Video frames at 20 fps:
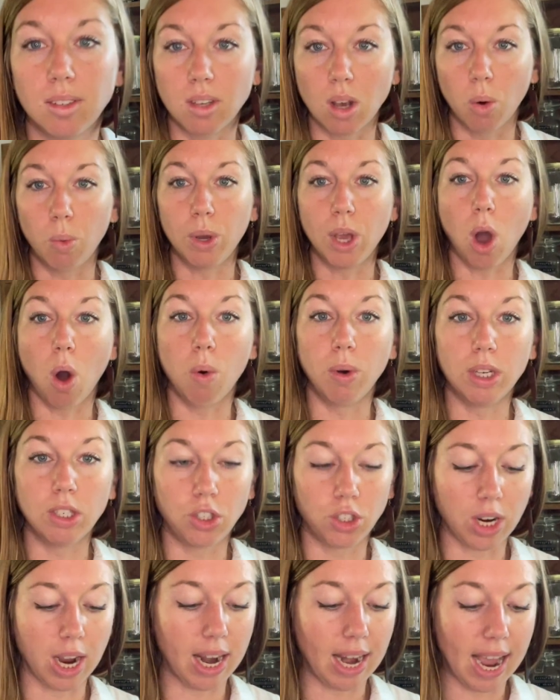we always
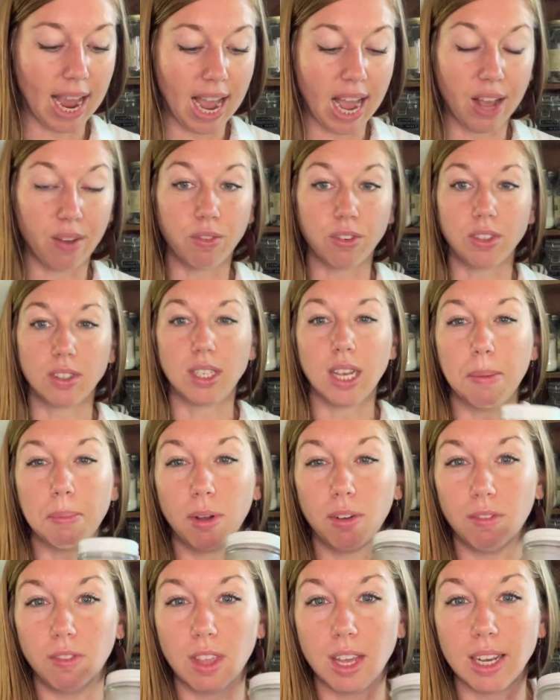try to have some
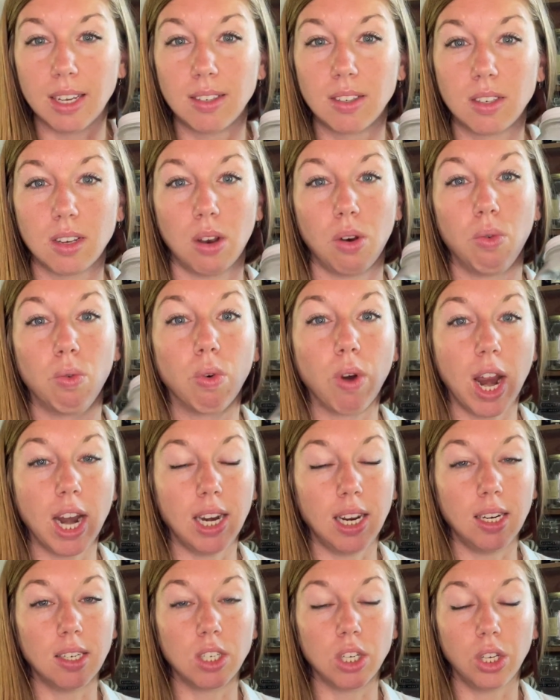of this
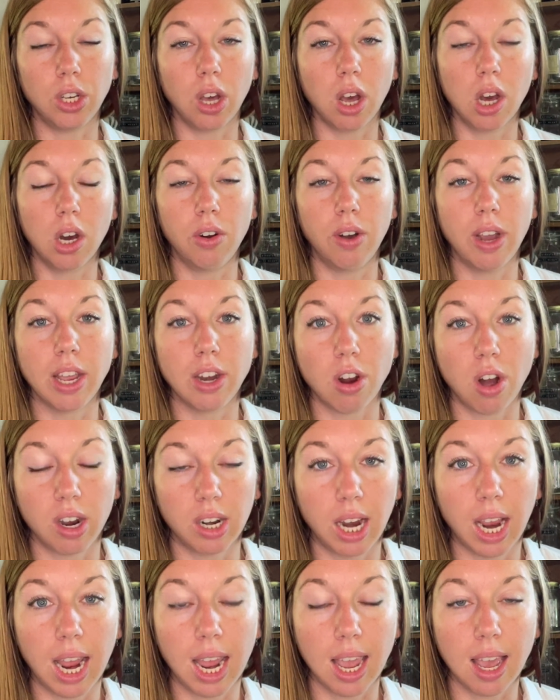ready to go and on
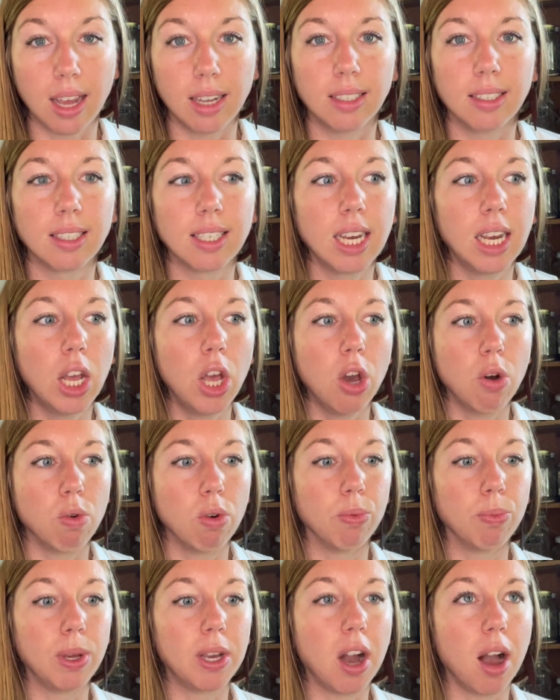hand.
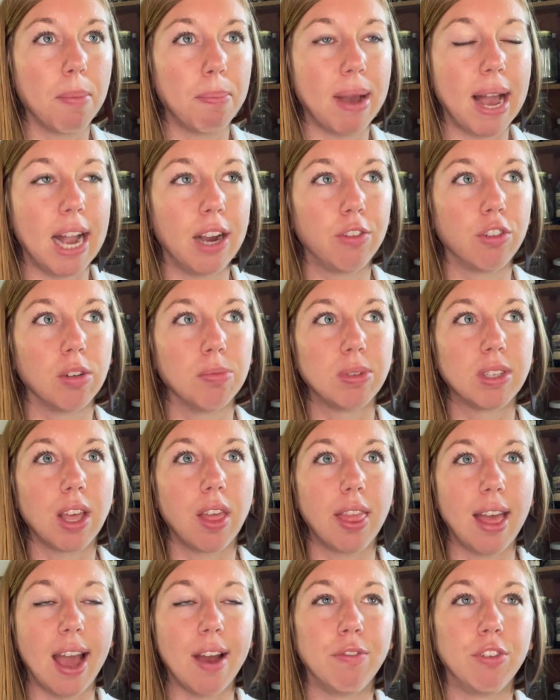When we got back from
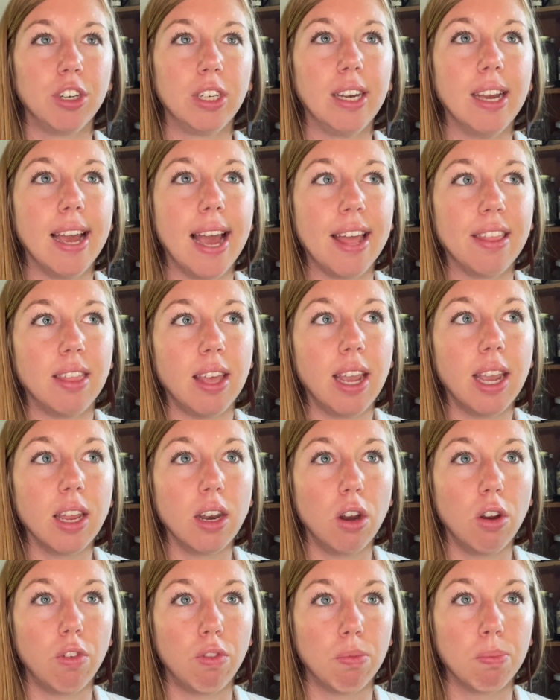South Africa at the
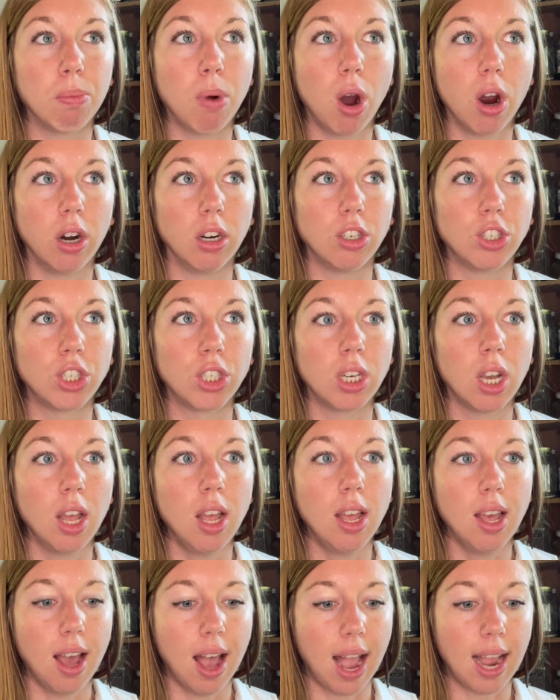end of March,
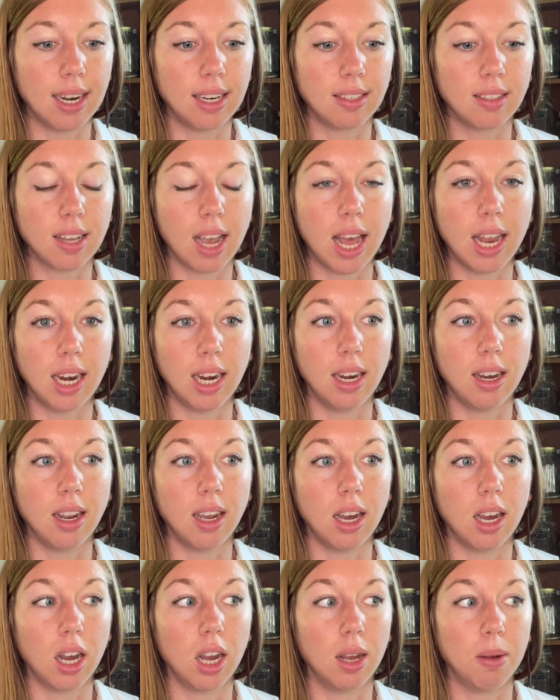I decided
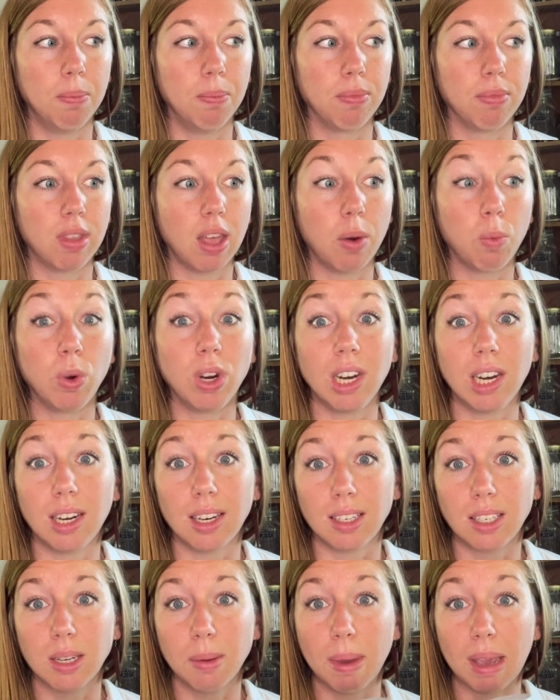that we
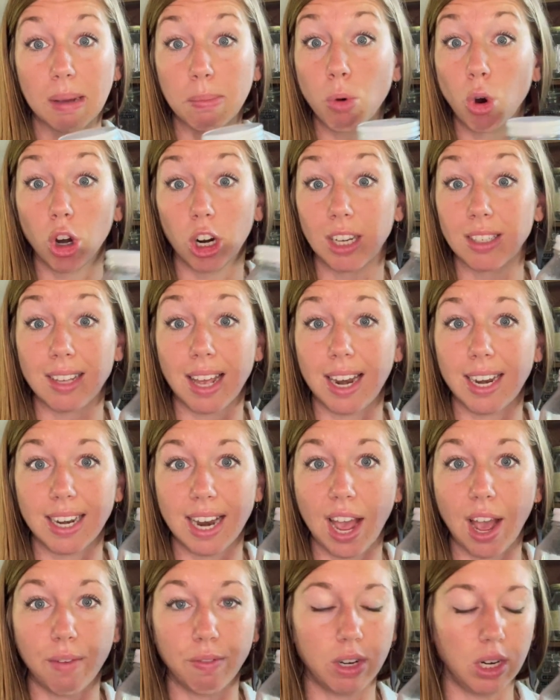needed to make more because I didn't
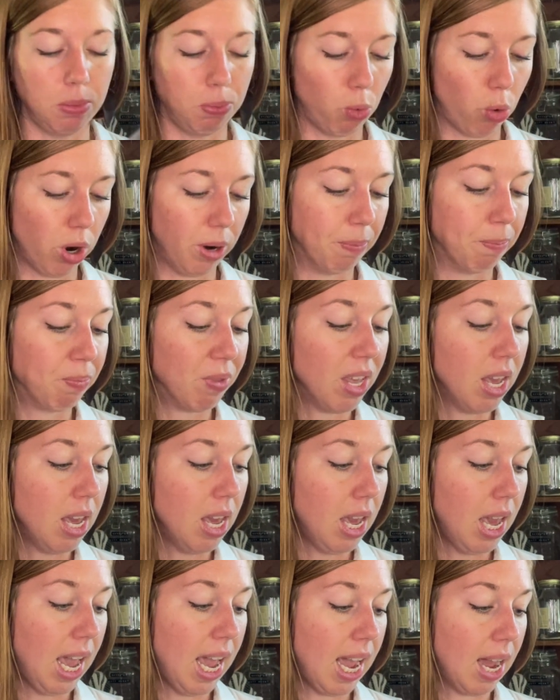have any more.
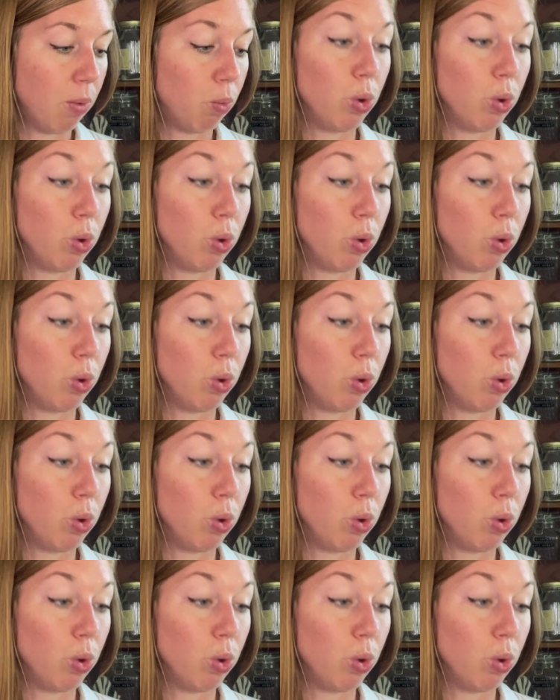And